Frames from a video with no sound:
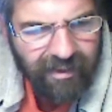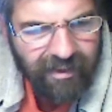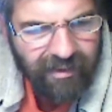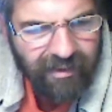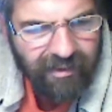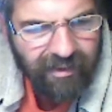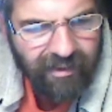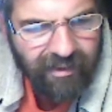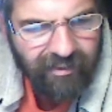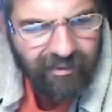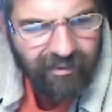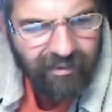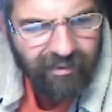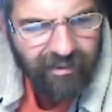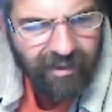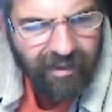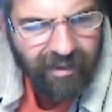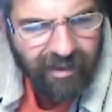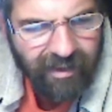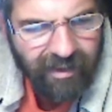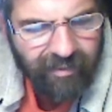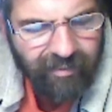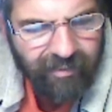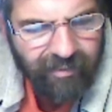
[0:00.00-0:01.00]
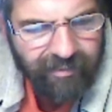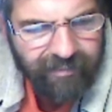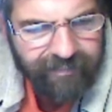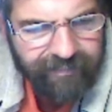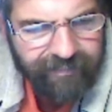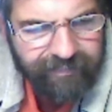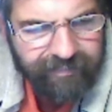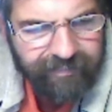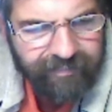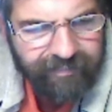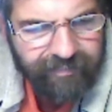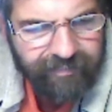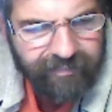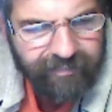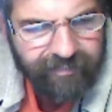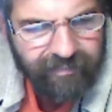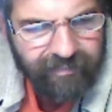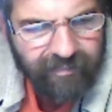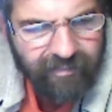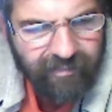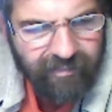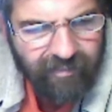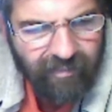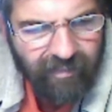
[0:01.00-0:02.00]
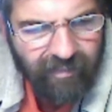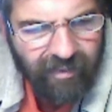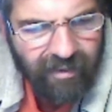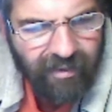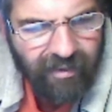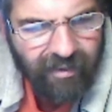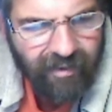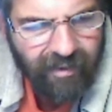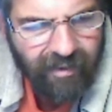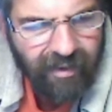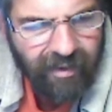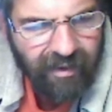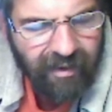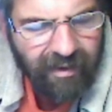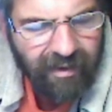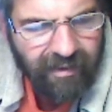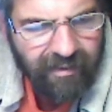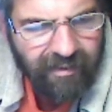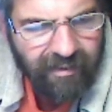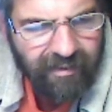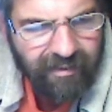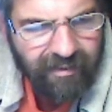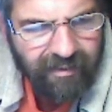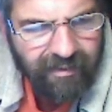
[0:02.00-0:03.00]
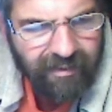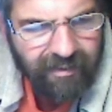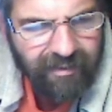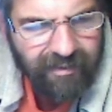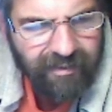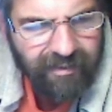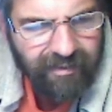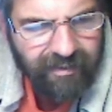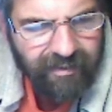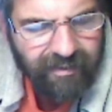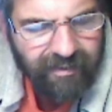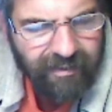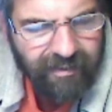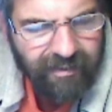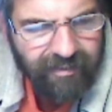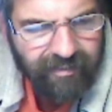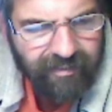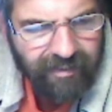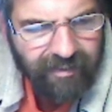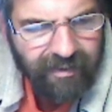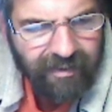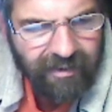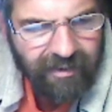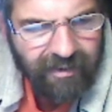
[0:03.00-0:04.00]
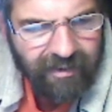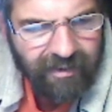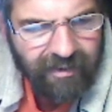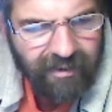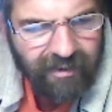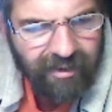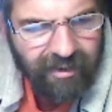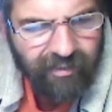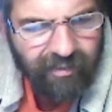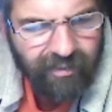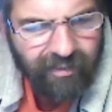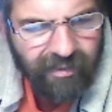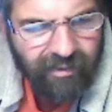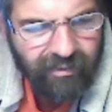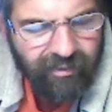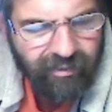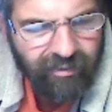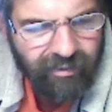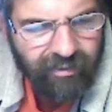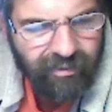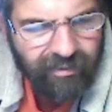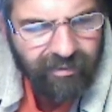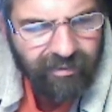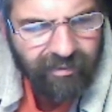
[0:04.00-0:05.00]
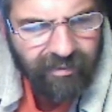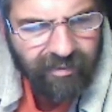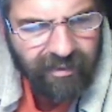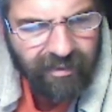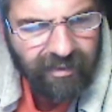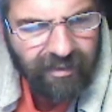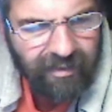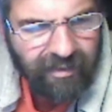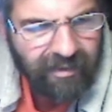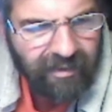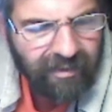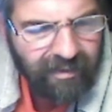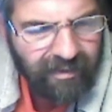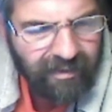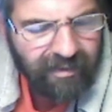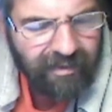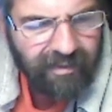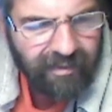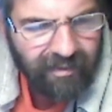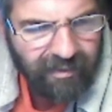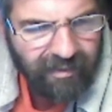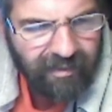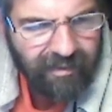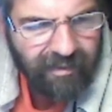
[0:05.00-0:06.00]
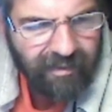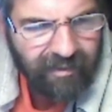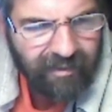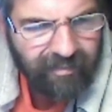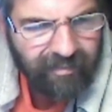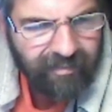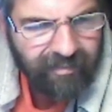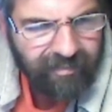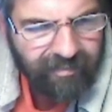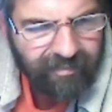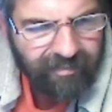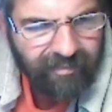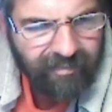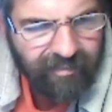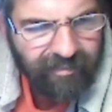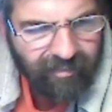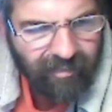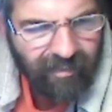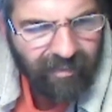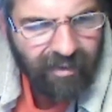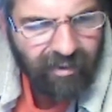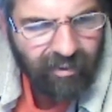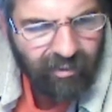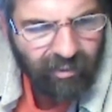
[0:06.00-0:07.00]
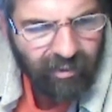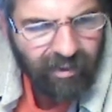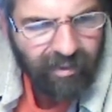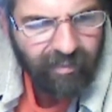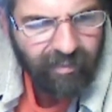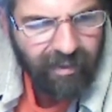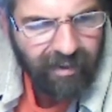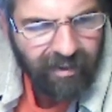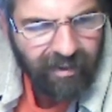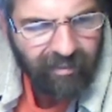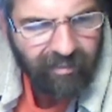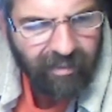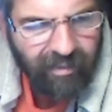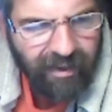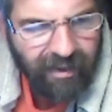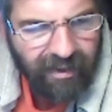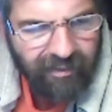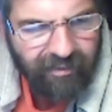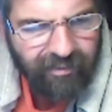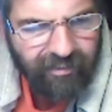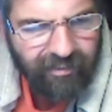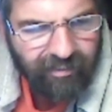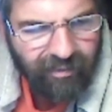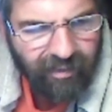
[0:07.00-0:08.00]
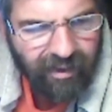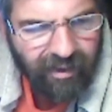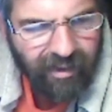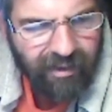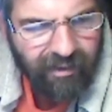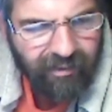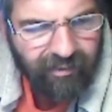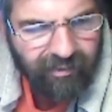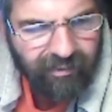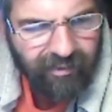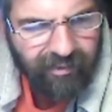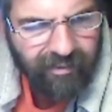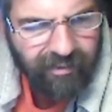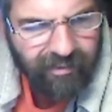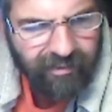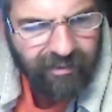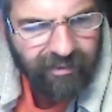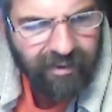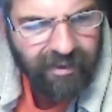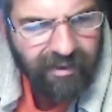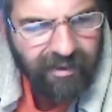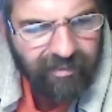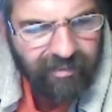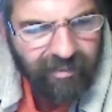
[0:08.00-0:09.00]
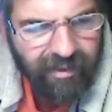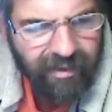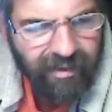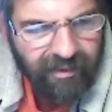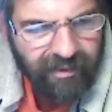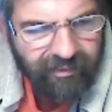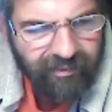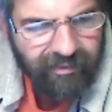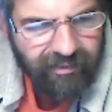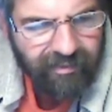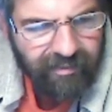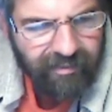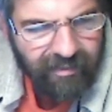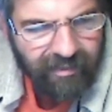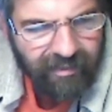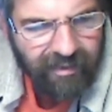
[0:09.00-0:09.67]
anything's going to happen or not here uh, here pretty soon. Um, 20 pound bags of rice are 10 bucks.